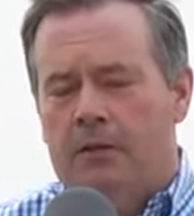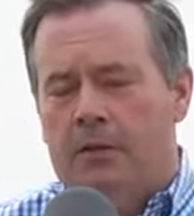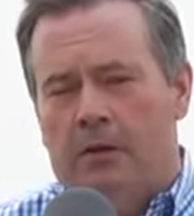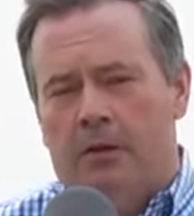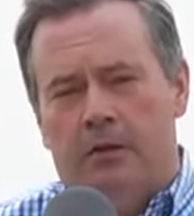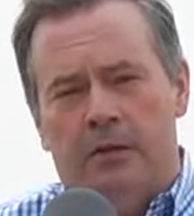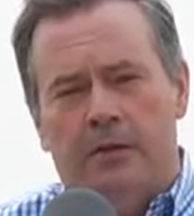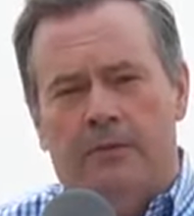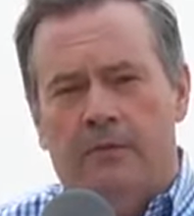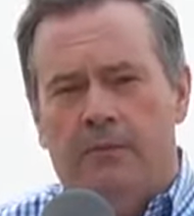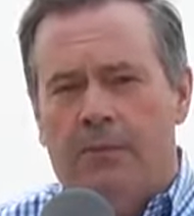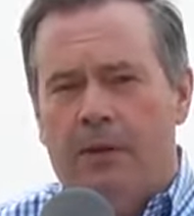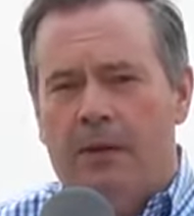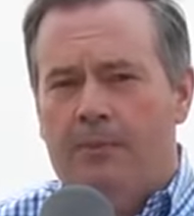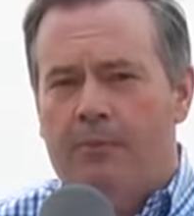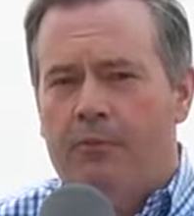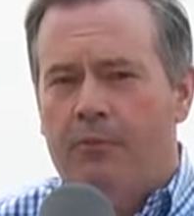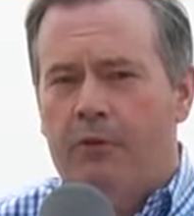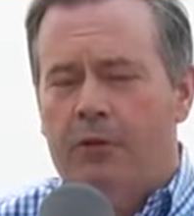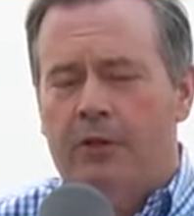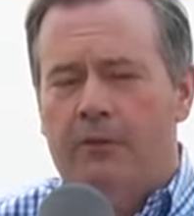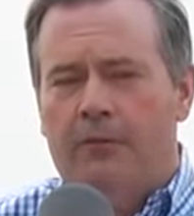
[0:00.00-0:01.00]
There are different
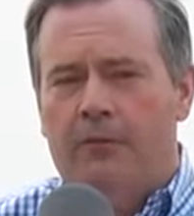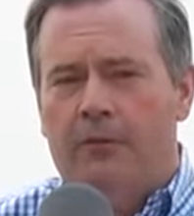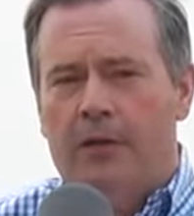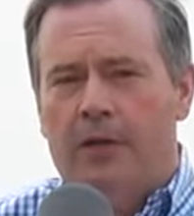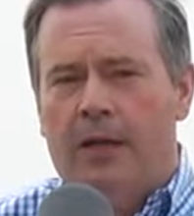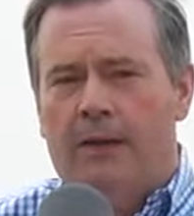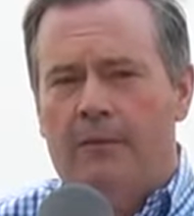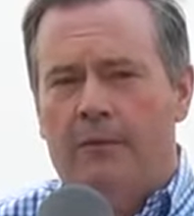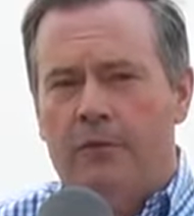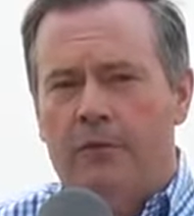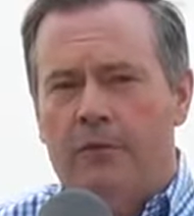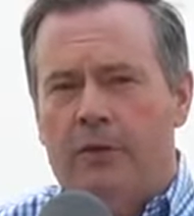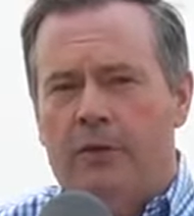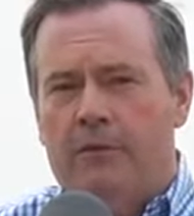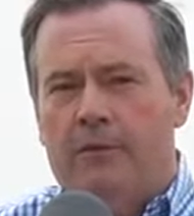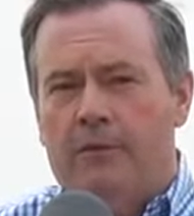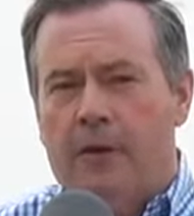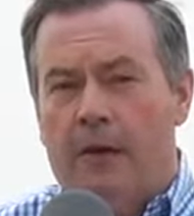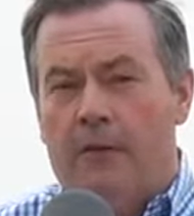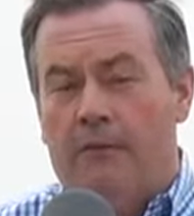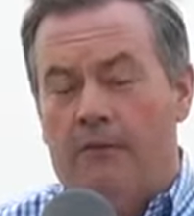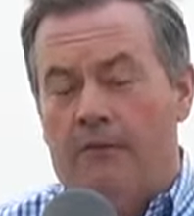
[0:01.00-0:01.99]
people with different levels
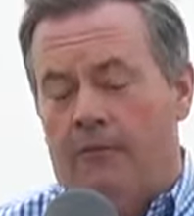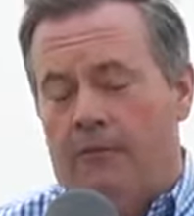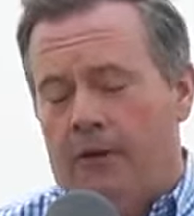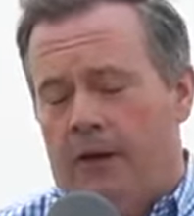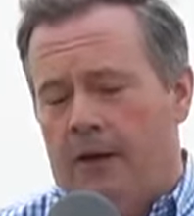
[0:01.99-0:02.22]
of